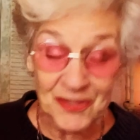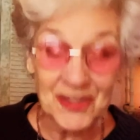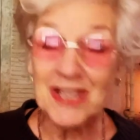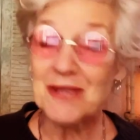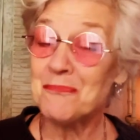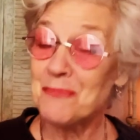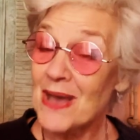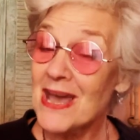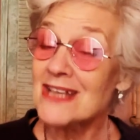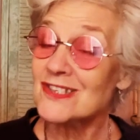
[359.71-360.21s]
the
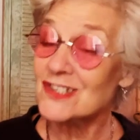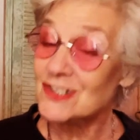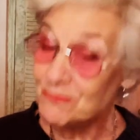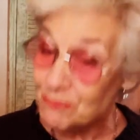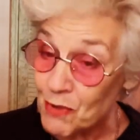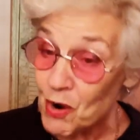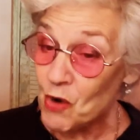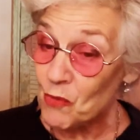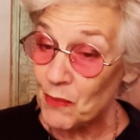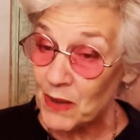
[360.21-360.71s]
best
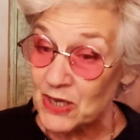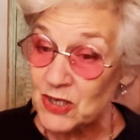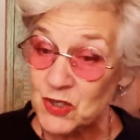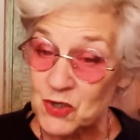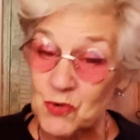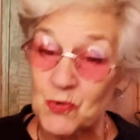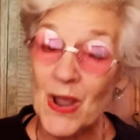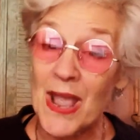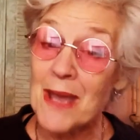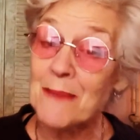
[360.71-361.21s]
moment
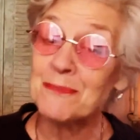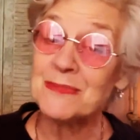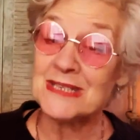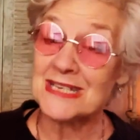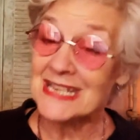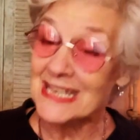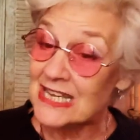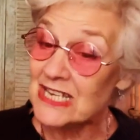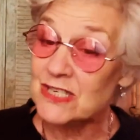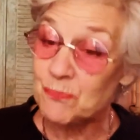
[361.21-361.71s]
to
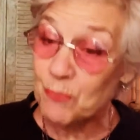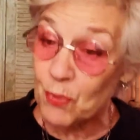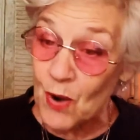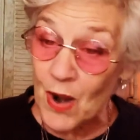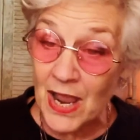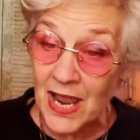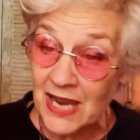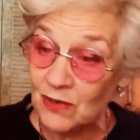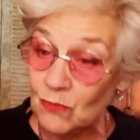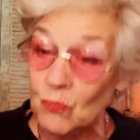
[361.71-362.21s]
empty his
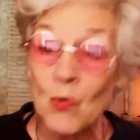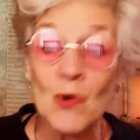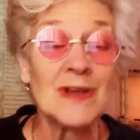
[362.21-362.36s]
brain